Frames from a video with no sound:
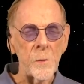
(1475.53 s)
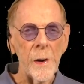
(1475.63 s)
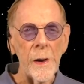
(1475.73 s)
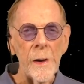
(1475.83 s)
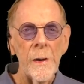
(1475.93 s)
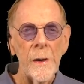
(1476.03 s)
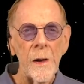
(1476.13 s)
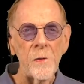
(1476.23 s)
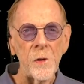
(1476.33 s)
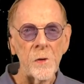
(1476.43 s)
away,
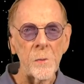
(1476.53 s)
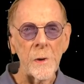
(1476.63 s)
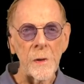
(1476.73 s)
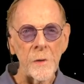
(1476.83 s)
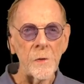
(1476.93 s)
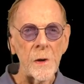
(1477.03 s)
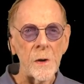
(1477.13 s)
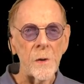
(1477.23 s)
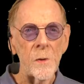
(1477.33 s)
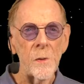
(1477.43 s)
isn't a
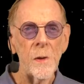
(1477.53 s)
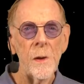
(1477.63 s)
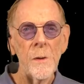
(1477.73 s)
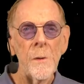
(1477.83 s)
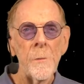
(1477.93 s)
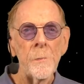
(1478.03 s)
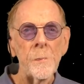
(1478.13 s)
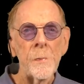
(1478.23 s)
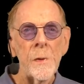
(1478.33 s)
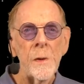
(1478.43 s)
realistic goal.
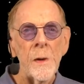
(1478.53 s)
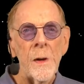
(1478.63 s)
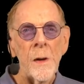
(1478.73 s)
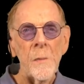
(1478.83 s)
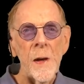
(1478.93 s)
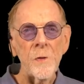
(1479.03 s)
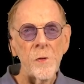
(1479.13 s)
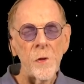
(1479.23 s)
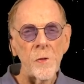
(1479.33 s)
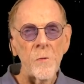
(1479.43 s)

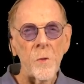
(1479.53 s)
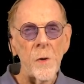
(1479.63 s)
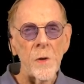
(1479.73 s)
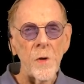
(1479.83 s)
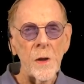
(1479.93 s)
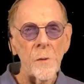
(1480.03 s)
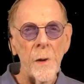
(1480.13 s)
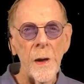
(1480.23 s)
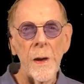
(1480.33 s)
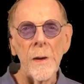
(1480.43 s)
Imagine such a voyage
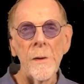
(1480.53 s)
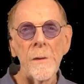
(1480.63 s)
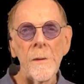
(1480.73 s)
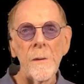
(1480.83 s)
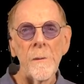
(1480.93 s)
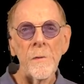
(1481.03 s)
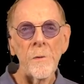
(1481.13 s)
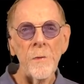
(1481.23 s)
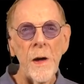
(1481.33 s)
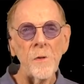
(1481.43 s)
anyway.
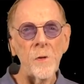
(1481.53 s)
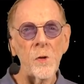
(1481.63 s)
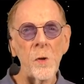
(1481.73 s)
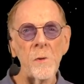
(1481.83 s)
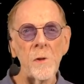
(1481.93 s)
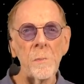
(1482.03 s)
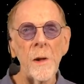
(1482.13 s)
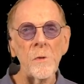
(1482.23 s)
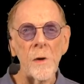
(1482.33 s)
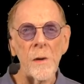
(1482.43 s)
The fastest human
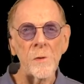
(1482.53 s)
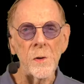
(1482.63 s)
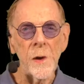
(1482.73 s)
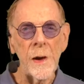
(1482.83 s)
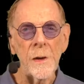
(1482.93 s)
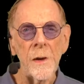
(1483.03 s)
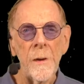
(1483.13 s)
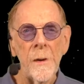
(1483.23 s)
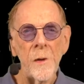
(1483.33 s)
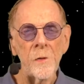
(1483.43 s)
spacecraft to date
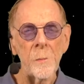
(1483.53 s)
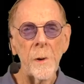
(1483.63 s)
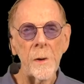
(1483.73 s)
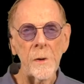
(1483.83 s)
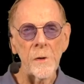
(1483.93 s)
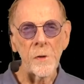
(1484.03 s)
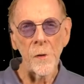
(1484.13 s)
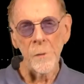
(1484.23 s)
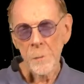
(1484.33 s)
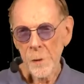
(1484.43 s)
is the Parker
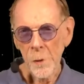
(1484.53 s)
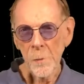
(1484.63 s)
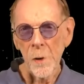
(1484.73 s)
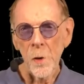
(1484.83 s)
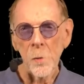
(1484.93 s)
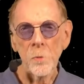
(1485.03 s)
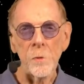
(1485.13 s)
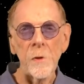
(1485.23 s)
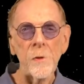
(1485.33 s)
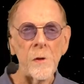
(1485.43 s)
Solar Probe,
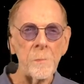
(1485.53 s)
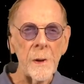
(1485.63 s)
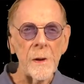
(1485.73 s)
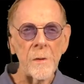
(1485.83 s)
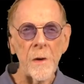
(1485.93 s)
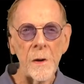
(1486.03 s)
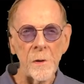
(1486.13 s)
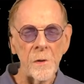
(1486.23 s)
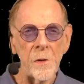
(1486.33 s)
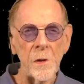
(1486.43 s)
which reached a speed of
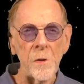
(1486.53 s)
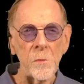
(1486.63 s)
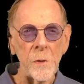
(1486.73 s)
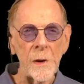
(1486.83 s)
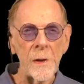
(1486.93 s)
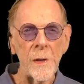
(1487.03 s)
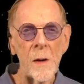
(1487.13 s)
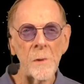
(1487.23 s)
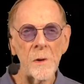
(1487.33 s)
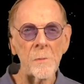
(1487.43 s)
163
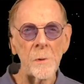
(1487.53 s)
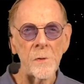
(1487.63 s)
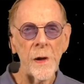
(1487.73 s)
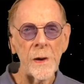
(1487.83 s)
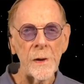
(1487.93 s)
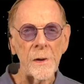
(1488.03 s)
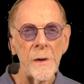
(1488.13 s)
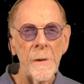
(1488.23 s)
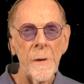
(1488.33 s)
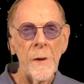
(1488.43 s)
kilometers per second.
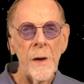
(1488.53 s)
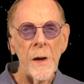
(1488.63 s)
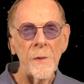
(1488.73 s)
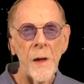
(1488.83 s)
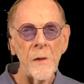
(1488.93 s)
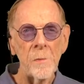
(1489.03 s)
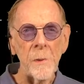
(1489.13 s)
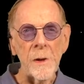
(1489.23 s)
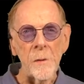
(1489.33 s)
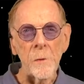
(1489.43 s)
At that
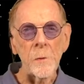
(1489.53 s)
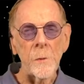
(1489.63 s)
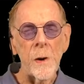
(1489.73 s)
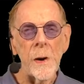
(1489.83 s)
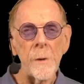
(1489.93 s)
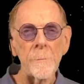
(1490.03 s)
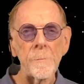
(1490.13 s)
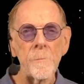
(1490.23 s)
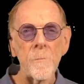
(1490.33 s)
speed, it would require